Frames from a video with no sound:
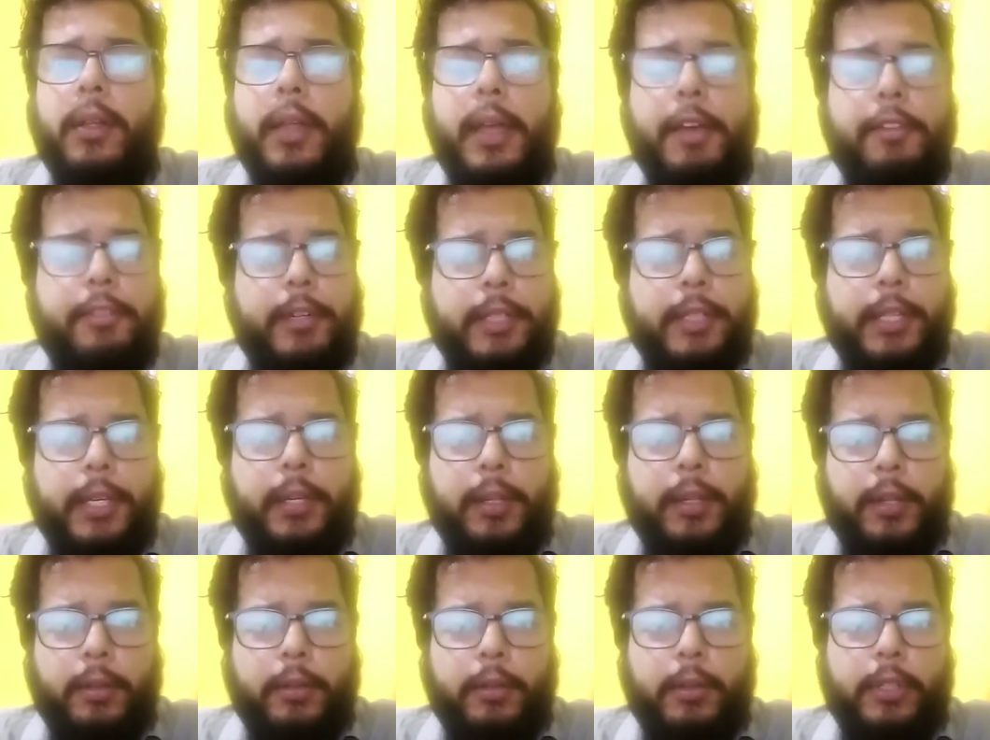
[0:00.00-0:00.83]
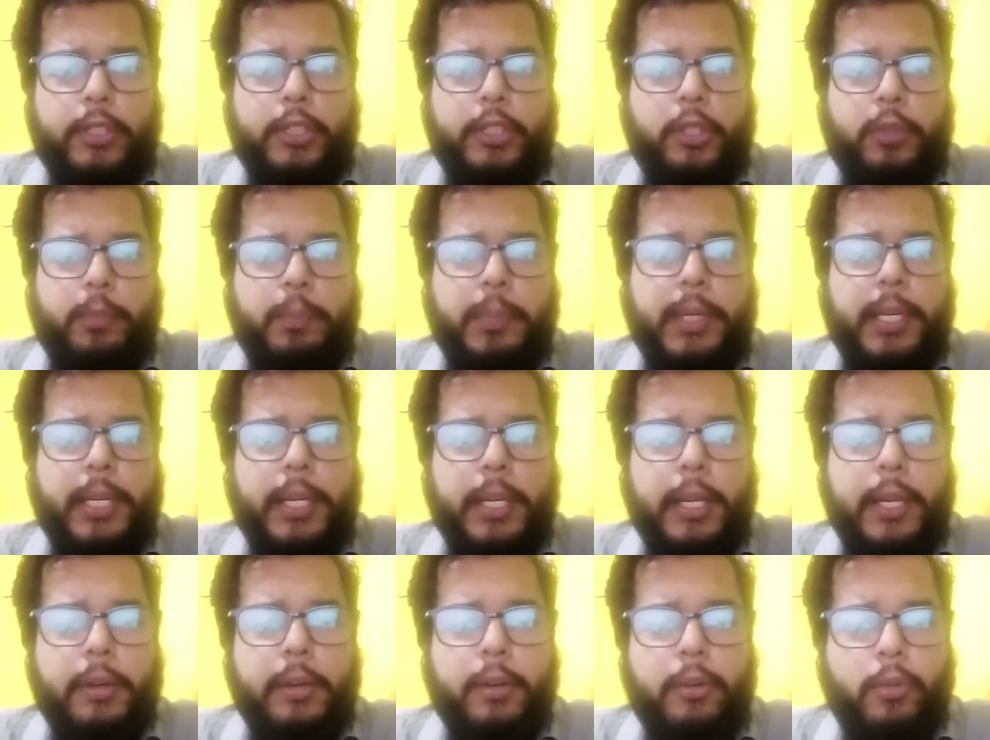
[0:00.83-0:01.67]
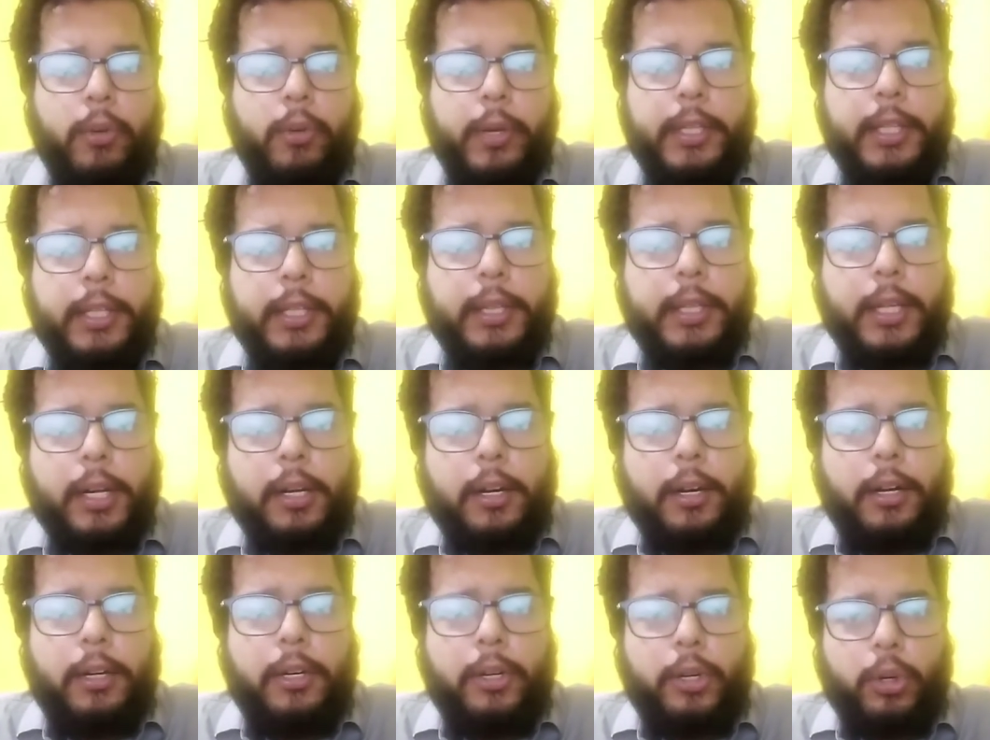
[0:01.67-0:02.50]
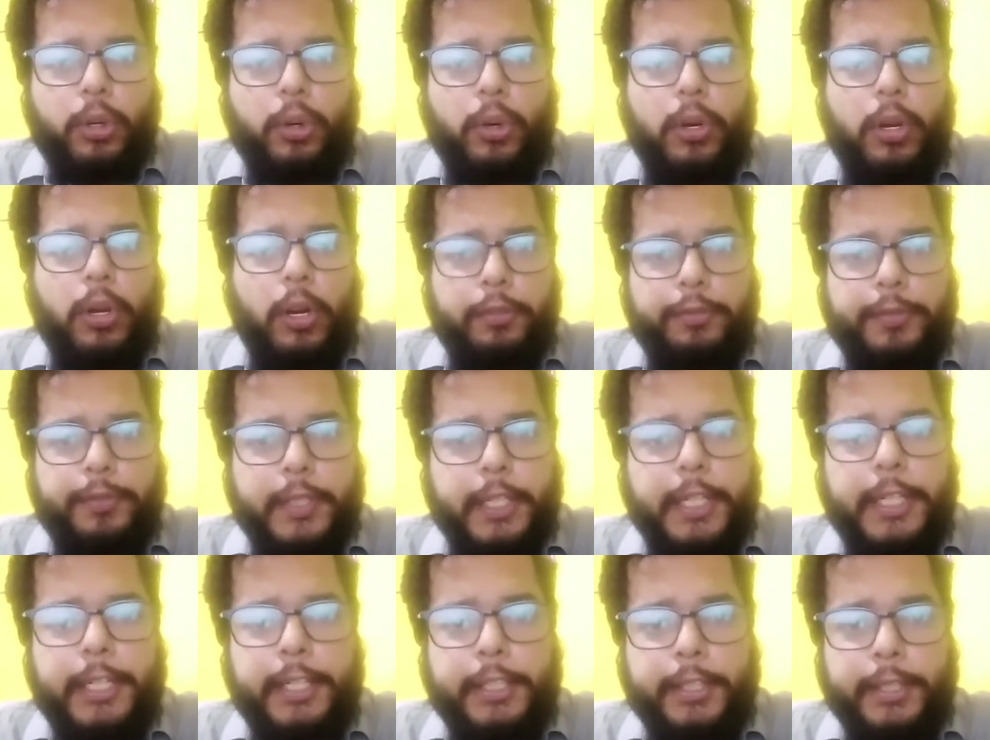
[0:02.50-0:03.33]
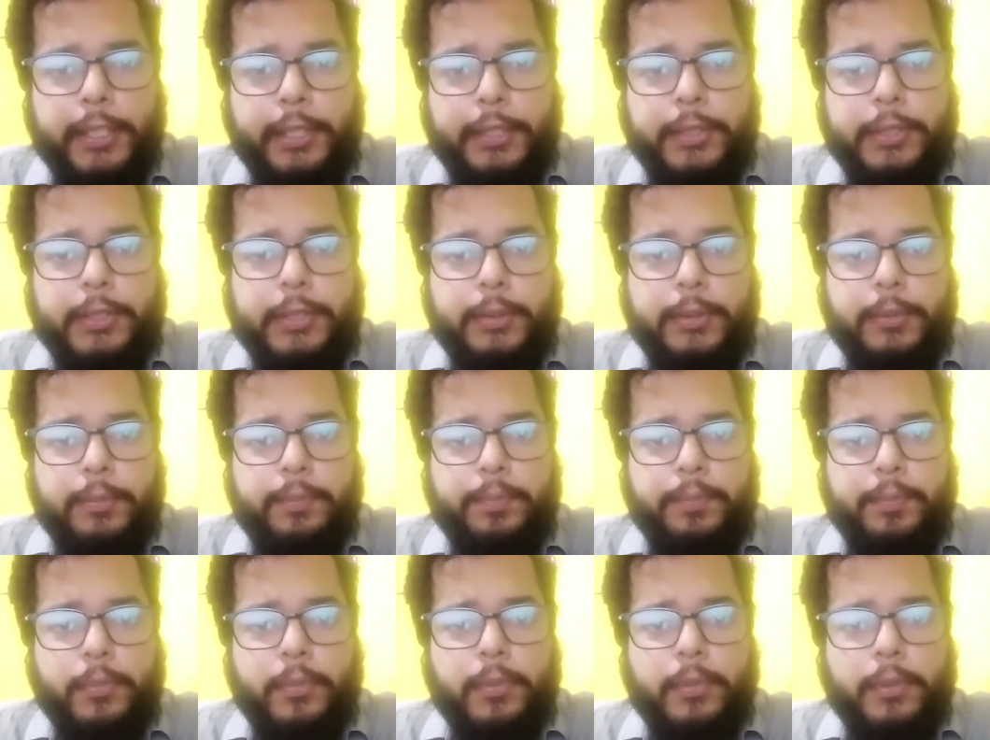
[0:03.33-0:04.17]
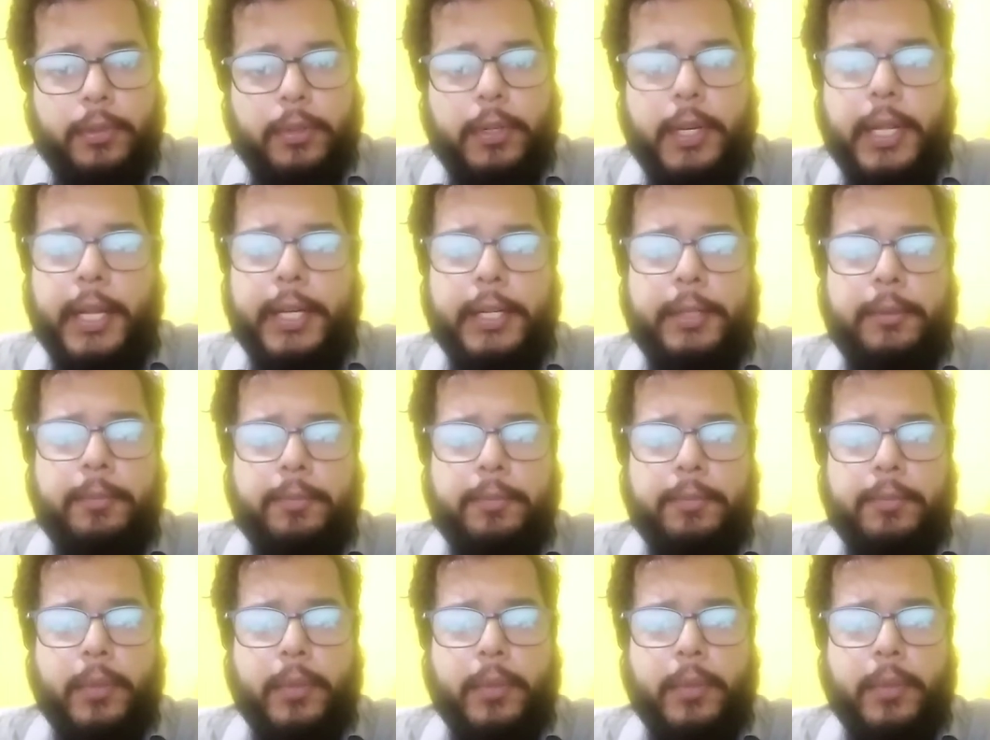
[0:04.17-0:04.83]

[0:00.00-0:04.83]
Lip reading: Everything should be within the control of Indians, right?